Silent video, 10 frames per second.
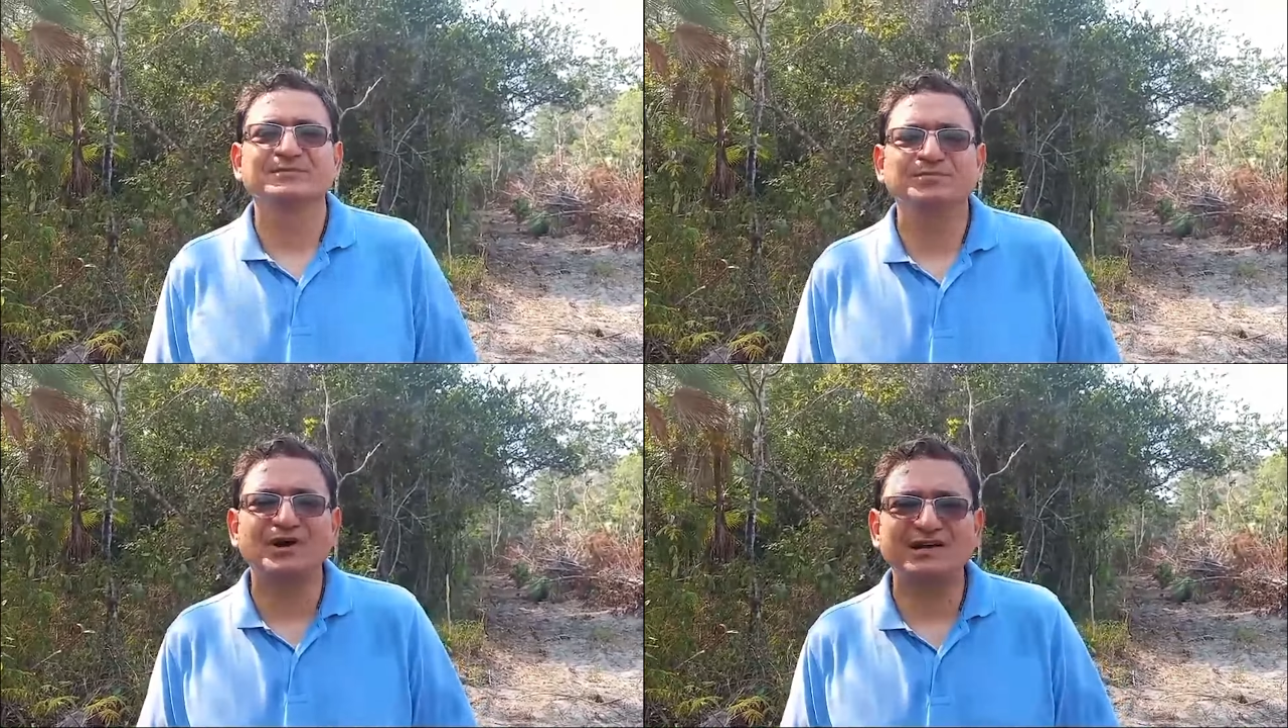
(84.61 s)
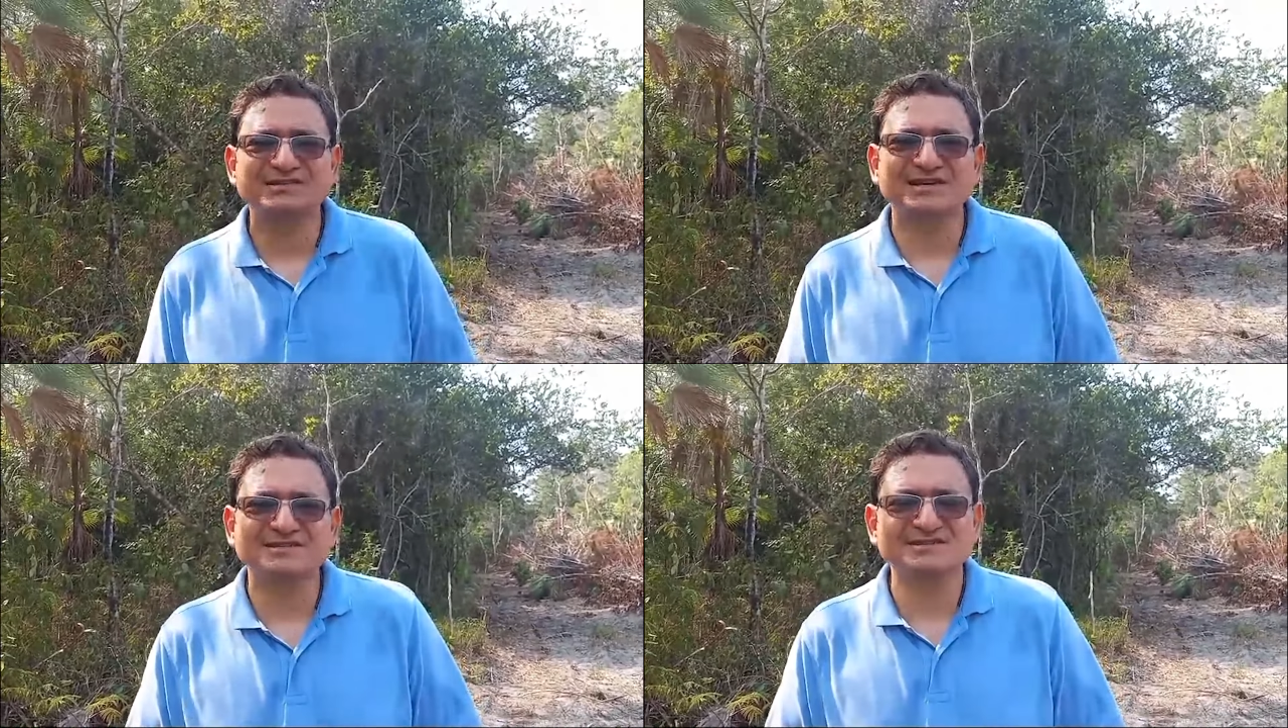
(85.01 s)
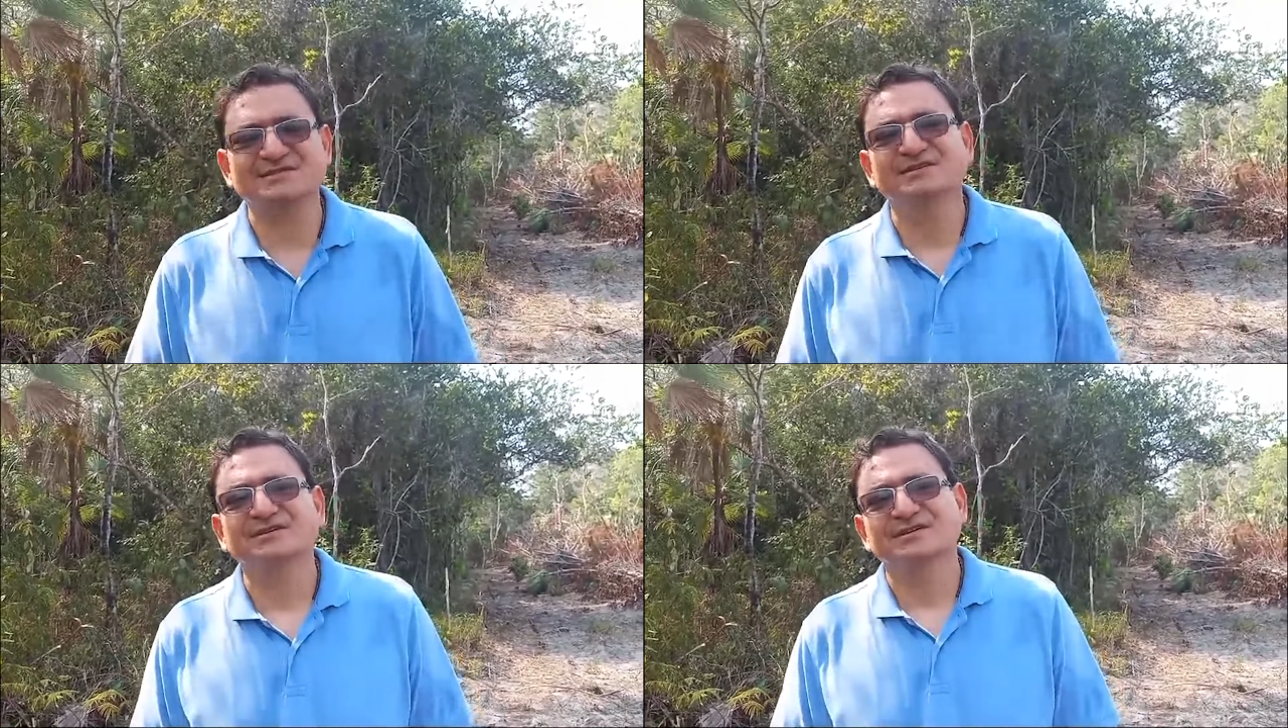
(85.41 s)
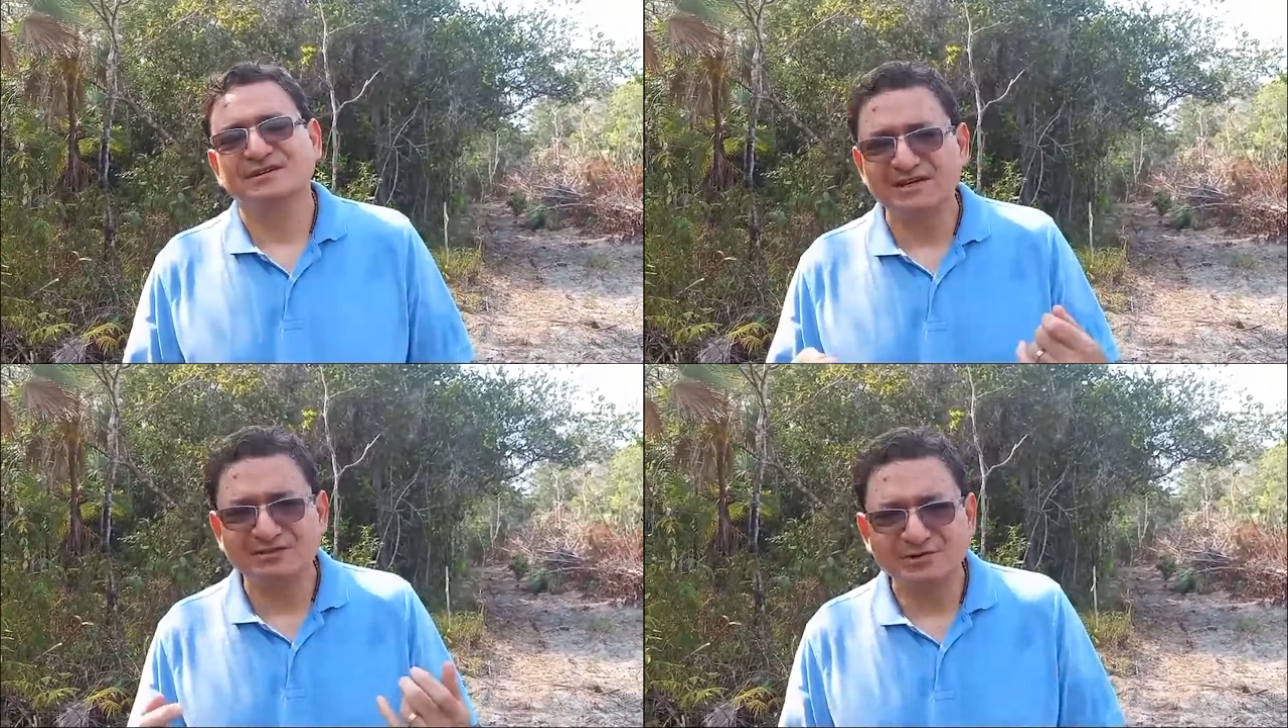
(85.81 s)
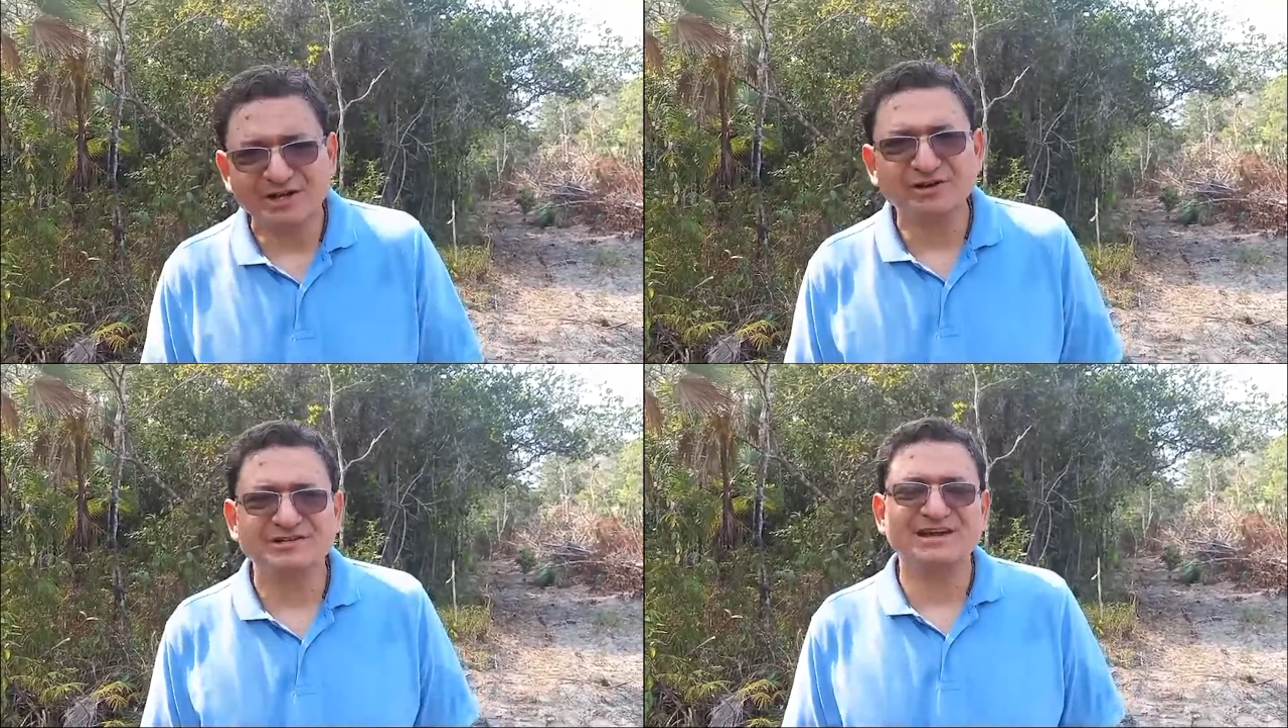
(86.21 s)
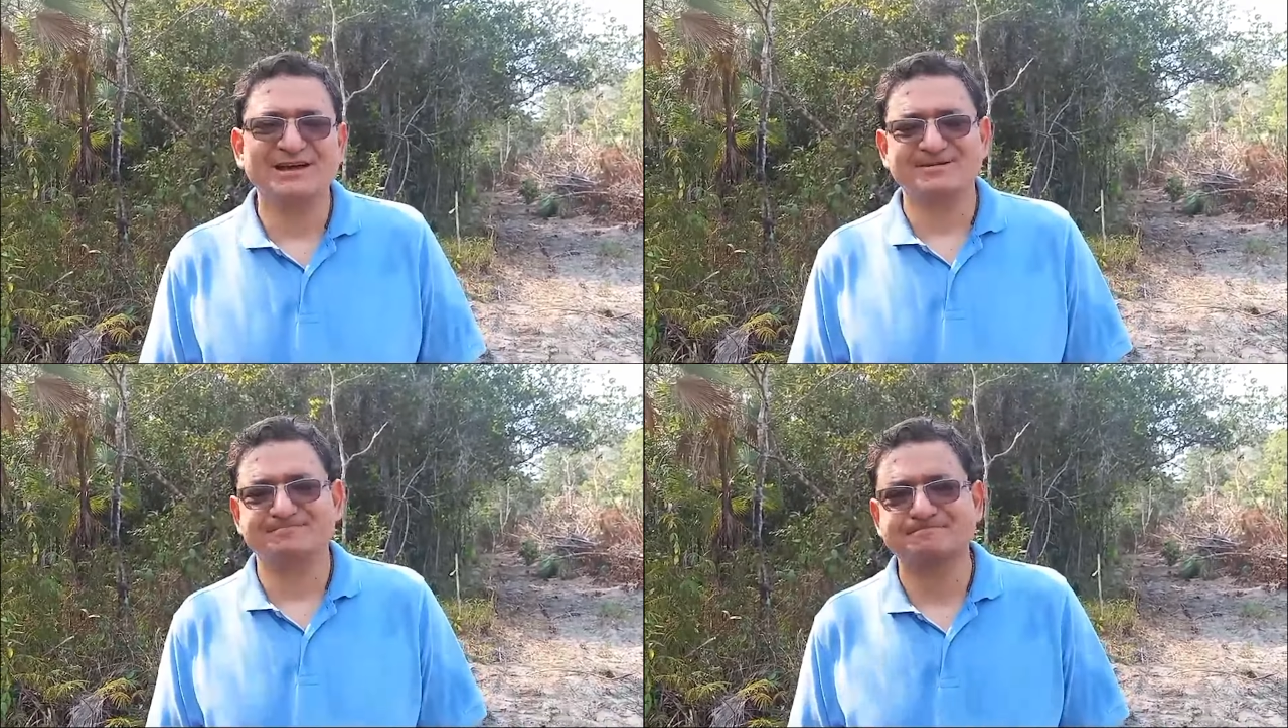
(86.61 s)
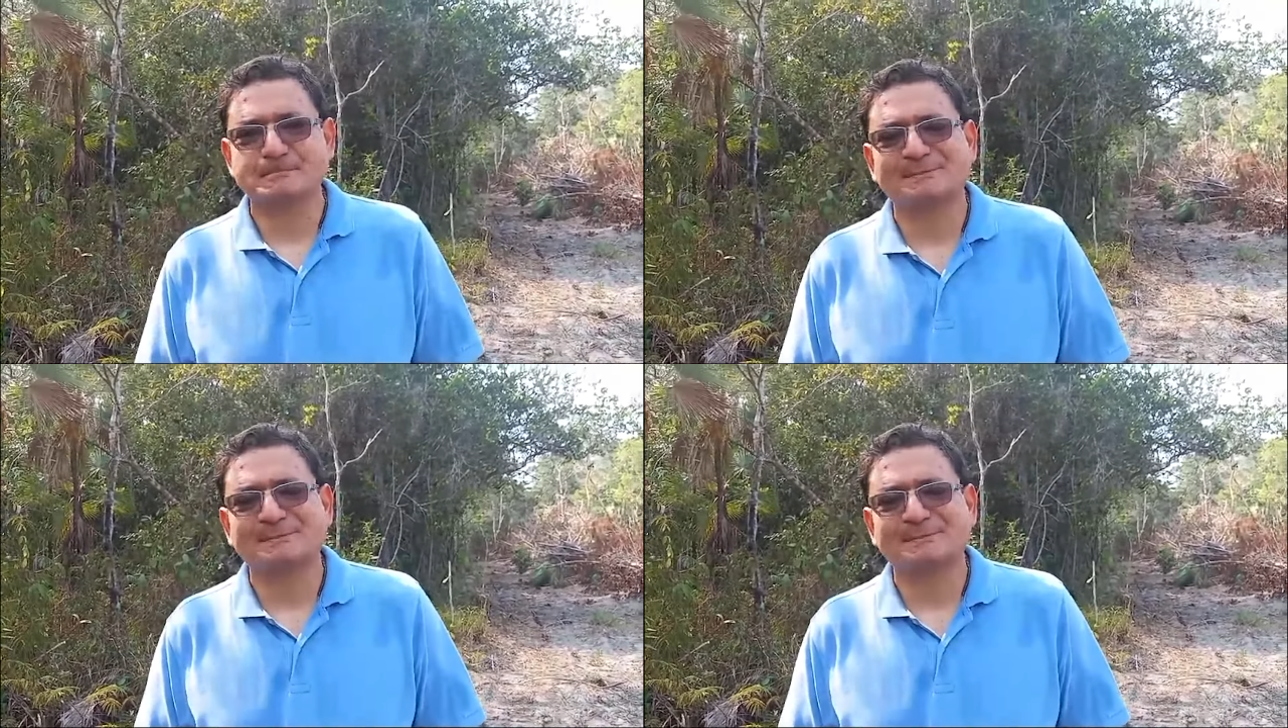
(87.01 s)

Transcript: processed in record time.